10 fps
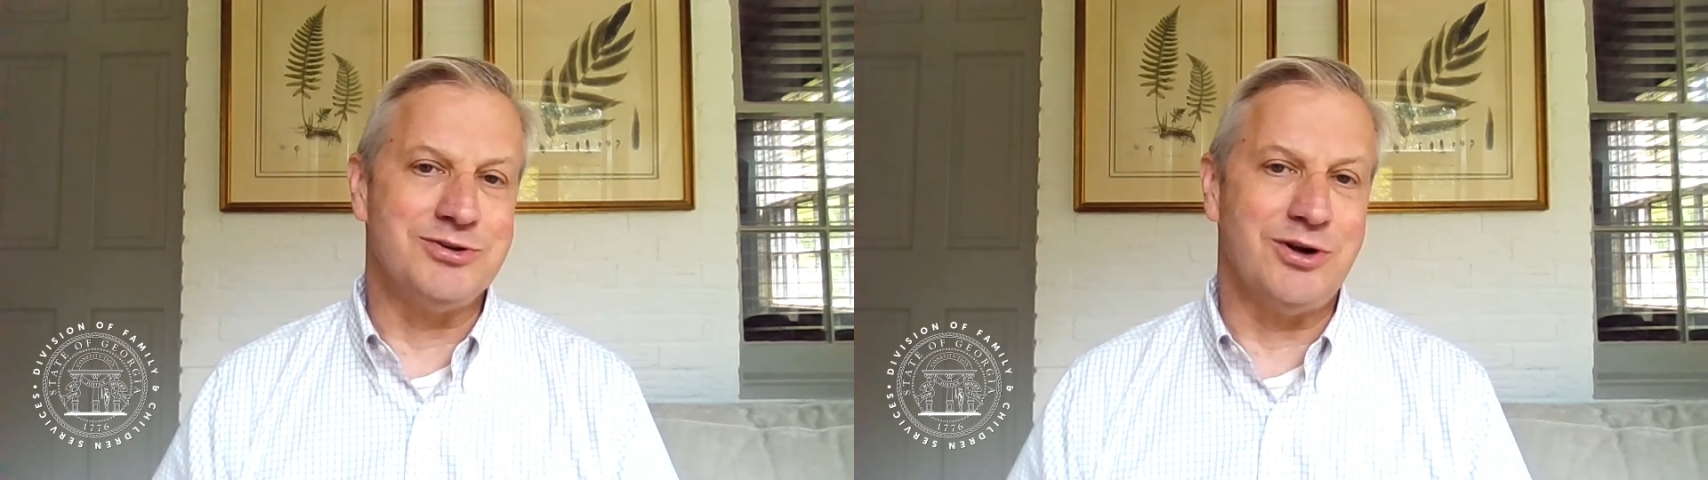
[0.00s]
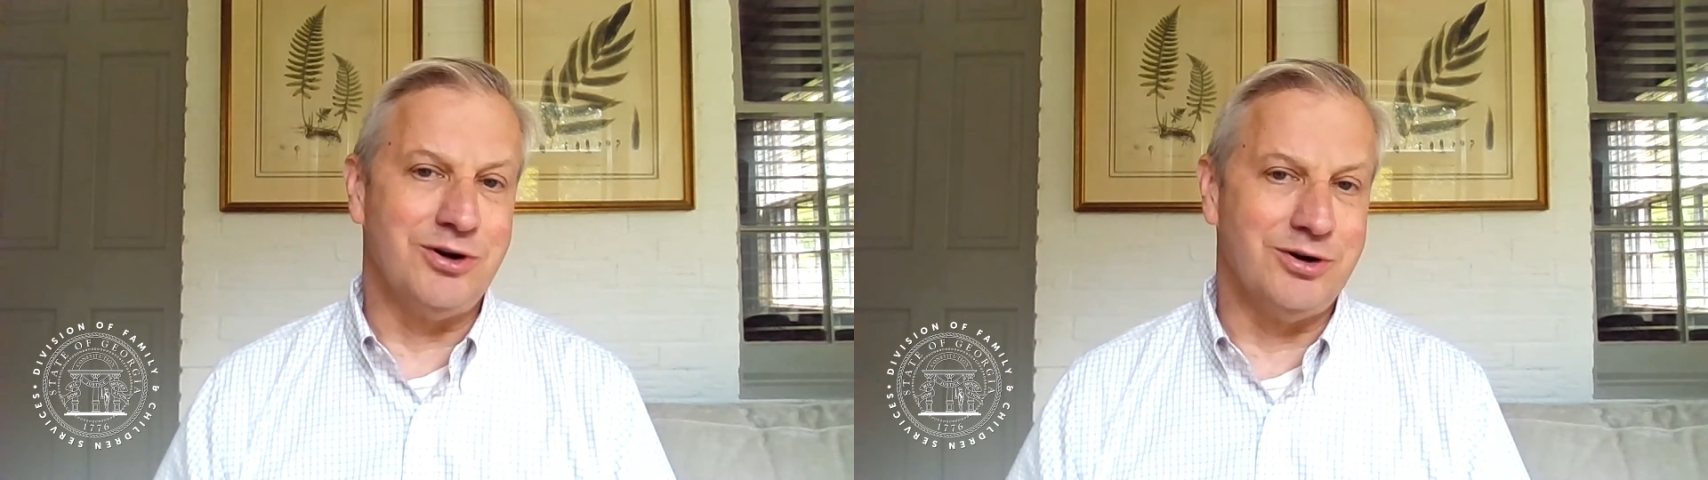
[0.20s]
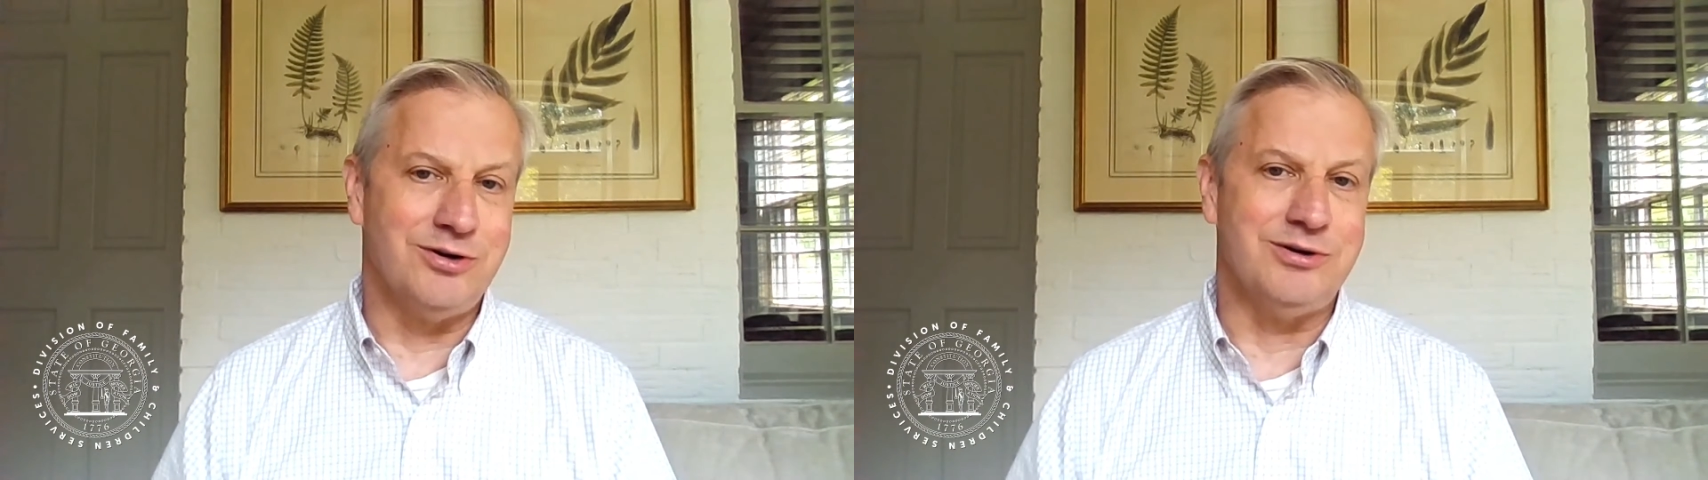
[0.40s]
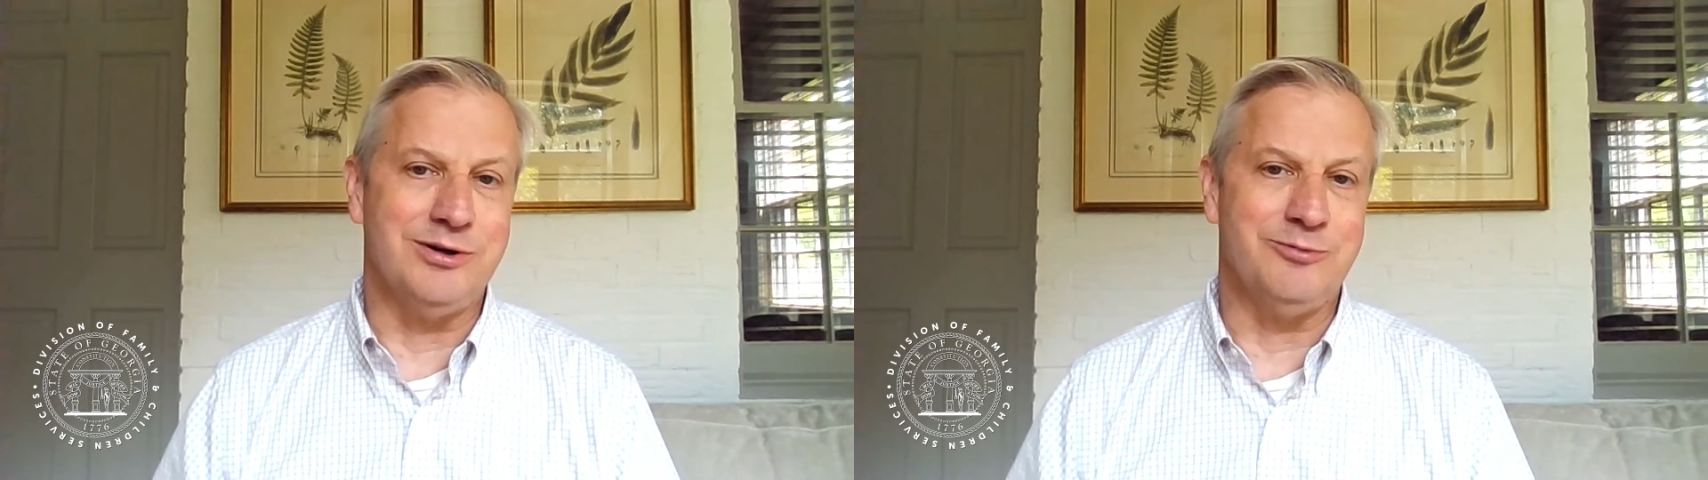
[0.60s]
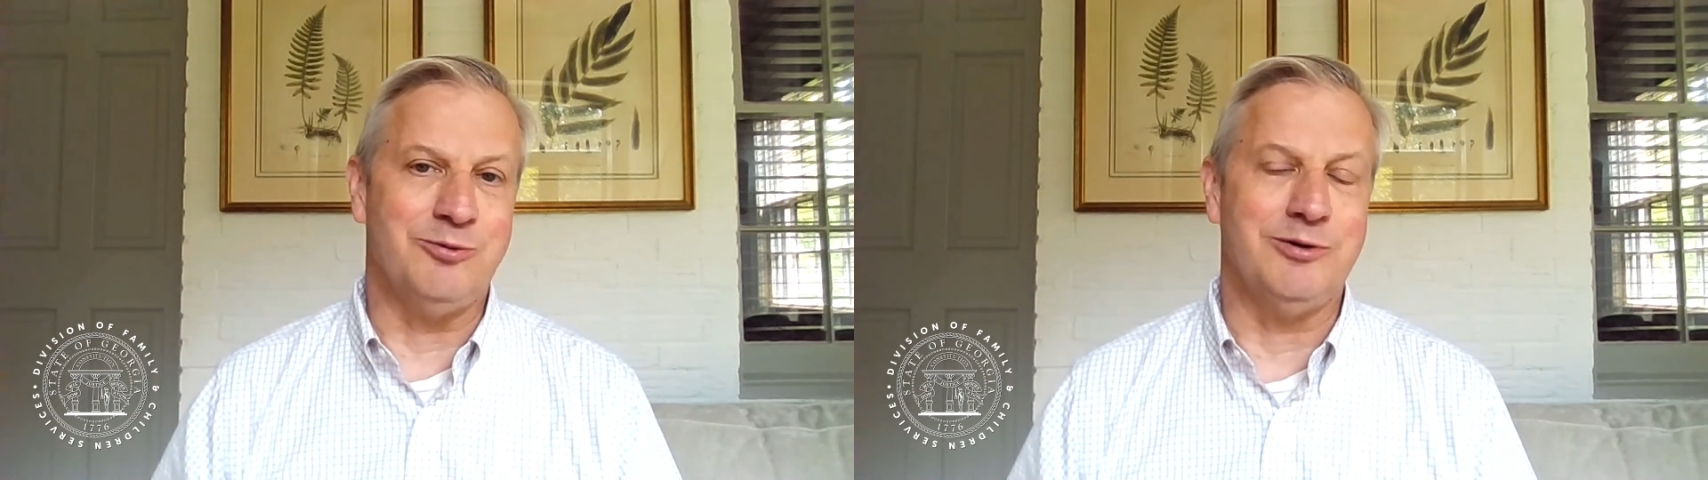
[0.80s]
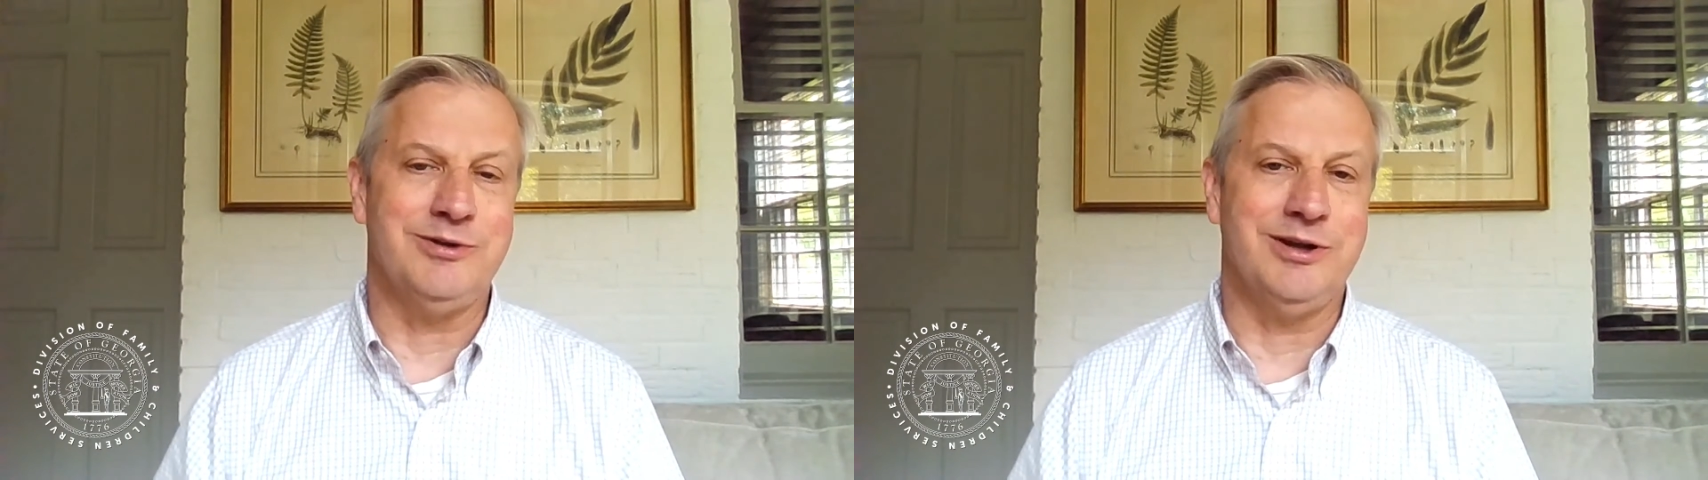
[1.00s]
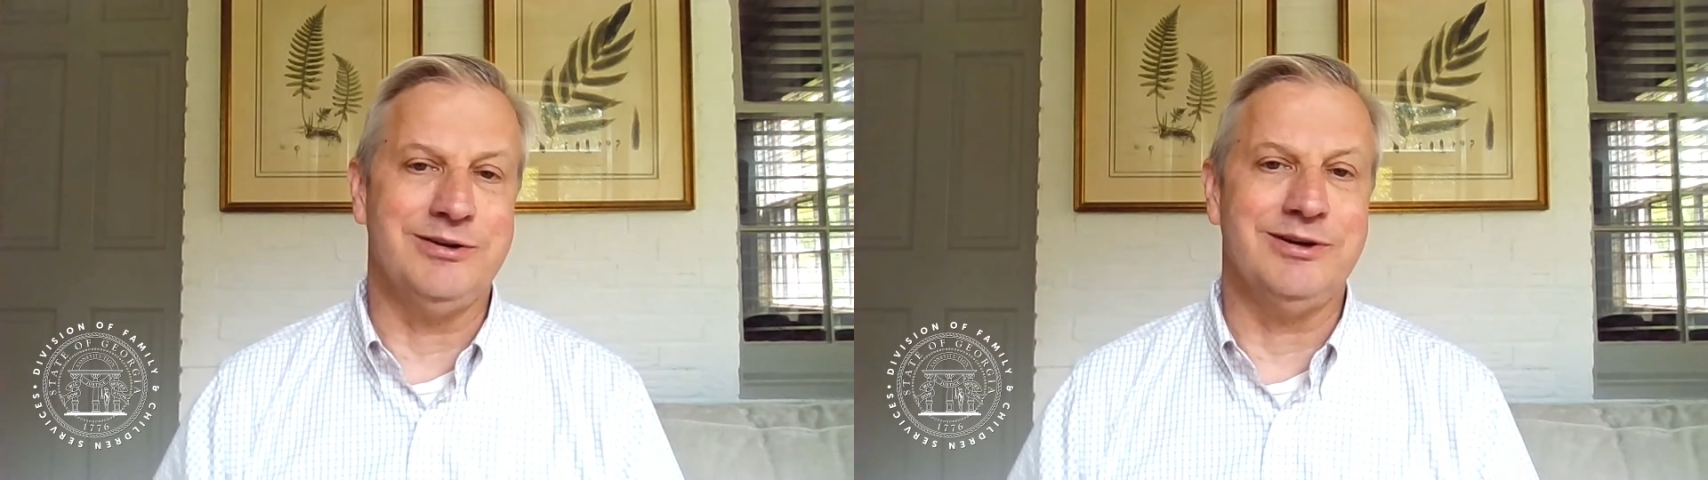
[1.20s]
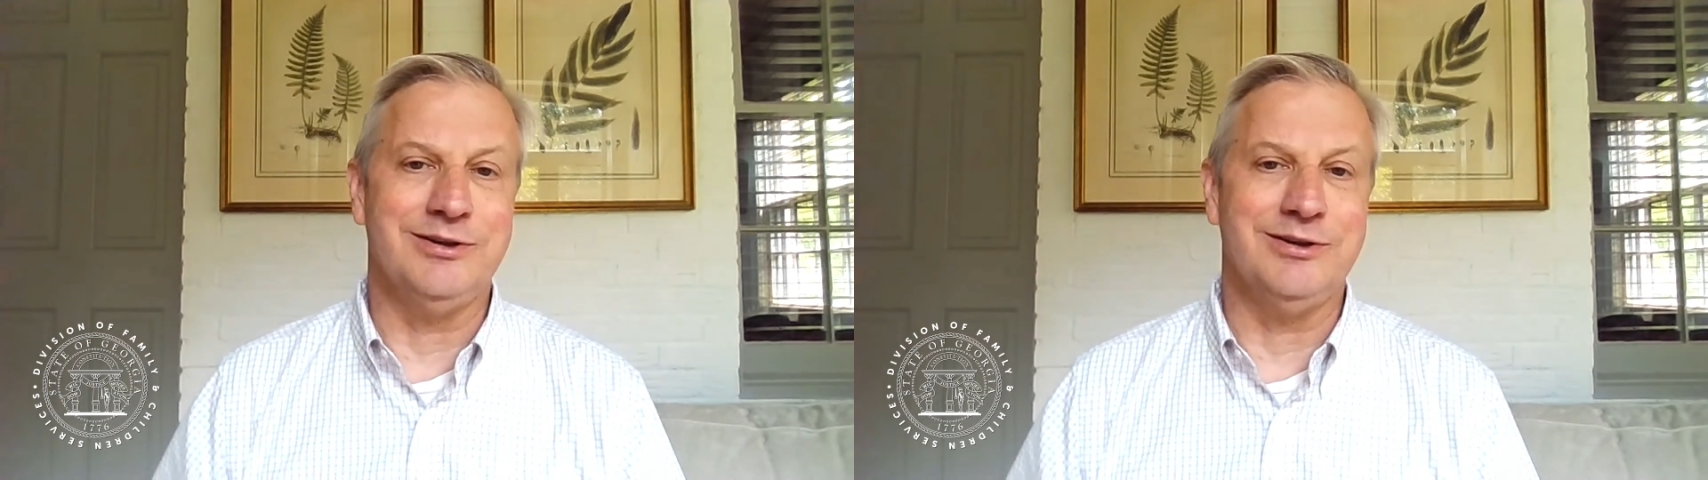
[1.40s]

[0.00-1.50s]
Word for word: is heard in what in,